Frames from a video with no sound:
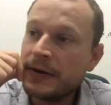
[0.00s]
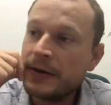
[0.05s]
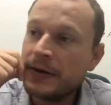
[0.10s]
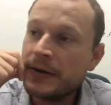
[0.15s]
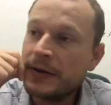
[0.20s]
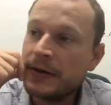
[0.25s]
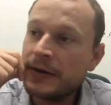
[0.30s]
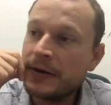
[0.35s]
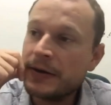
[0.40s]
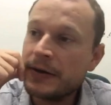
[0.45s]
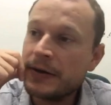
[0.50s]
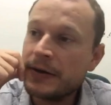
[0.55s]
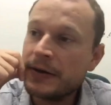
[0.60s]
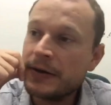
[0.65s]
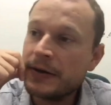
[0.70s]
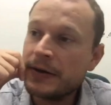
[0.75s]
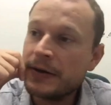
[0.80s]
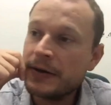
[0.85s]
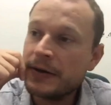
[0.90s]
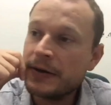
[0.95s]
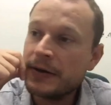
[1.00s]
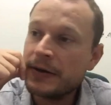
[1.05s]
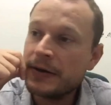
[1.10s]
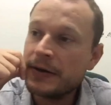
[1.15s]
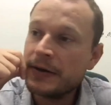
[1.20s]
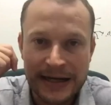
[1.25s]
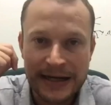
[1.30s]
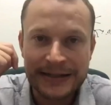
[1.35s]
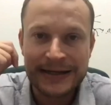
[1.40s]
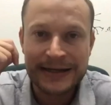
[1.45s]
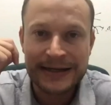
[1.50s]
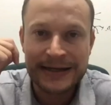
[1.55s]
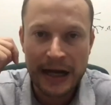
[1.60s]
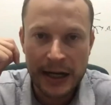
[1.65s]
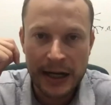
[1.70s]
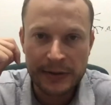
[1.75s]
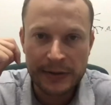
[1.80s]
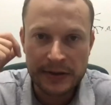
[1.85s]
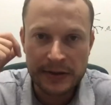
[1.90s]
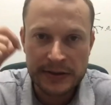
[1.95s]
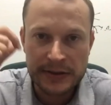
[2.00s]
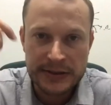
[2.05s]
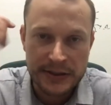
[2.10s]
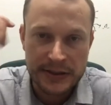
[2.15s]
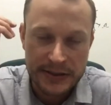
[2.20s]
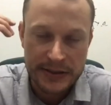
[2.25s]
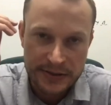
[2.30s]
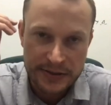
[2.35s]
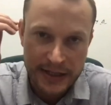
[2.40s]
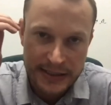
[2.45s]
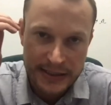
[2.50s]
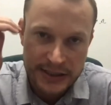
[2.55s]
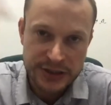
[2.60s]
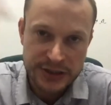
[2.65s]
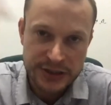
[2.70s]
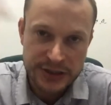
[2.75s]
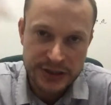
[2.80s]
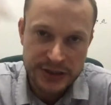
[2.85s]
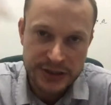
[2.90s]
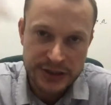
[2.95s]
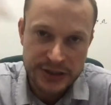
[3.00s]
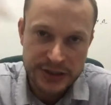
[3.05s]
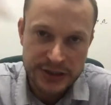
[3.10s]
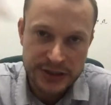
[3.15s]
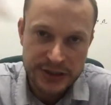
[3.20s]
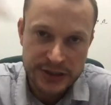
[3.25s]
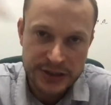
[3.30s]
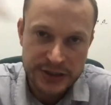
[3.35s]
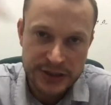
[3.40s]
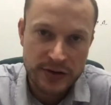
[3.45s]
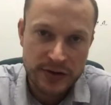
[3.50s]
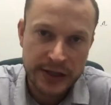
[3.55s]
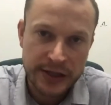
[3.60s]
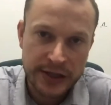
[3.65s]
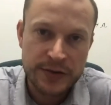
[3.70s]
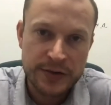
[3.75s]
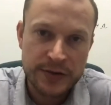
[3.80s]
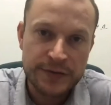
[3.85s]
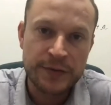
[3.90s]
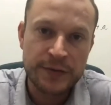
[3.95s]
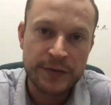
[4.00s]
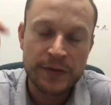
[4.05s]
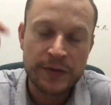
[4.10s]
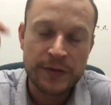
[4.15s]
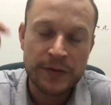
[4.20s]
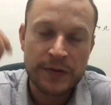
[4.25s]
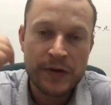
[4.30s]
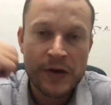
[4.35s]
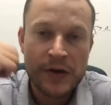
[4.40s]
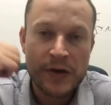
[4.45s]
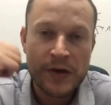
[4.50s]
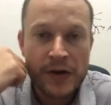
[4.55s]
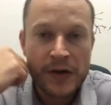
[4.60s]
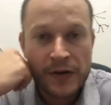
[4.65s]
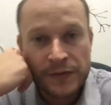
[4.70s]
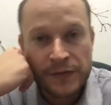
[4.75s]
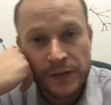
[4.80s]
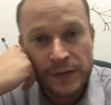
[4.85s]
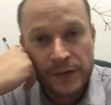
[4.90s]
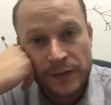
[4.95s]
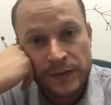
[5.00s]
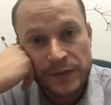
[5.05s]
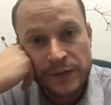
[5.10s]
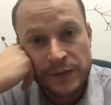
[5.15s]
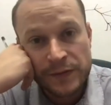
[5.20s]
German word is Zeitgeber, so it's not as strong a cue for for for